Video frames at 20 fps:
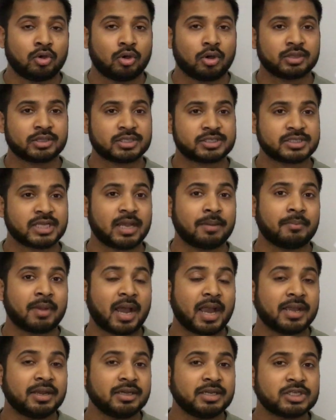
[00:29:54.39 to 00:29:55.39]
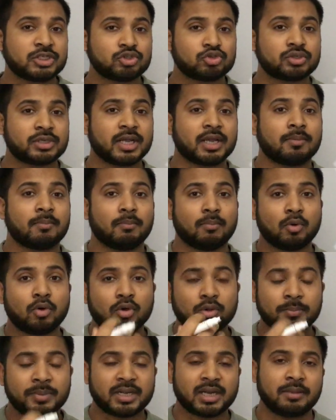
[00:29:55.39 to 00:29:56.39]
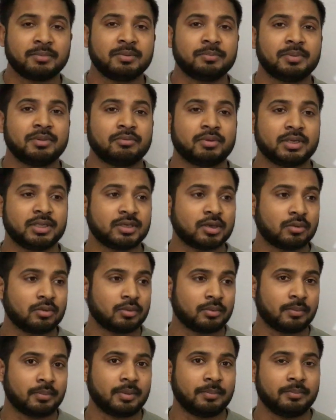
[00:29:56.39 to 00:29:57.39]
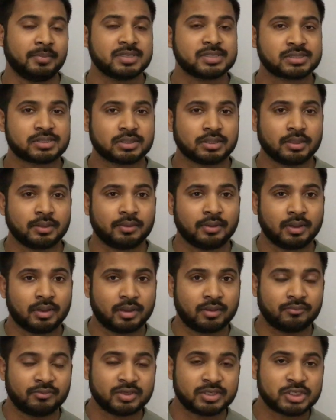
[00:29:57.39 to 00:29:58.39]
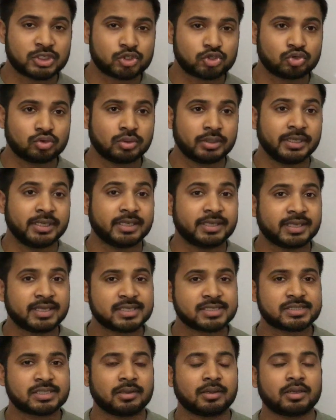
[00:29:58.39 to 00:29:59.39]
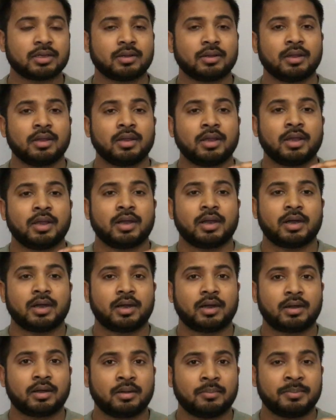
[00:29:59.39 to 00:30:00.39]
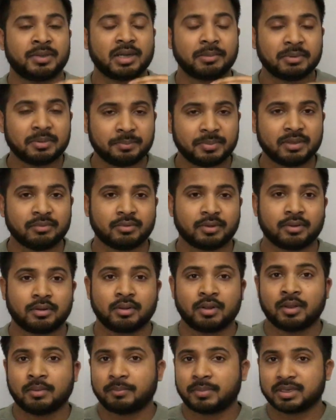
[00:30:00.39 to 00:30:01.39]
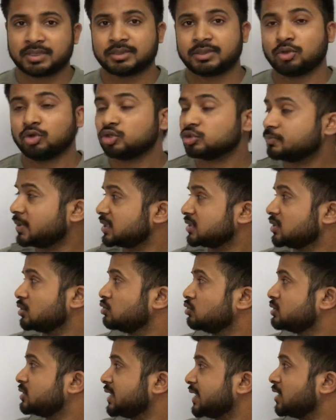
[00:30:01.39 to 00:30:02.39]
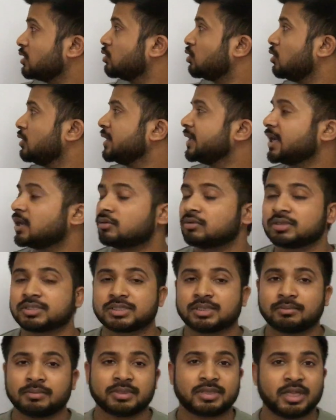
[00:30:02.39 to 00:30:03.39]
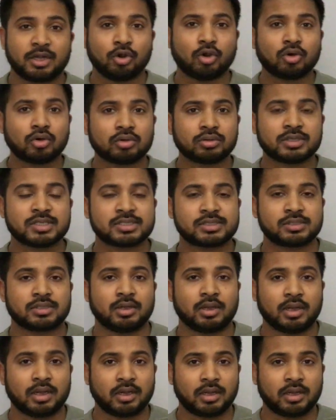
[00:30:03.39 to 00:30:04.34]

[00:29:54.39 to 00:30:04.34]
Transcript: on the time I need to take more vitamin B1, you know, means we need to increase the vitamin B1. But those person who's taking chronic alcoholism, they don't know this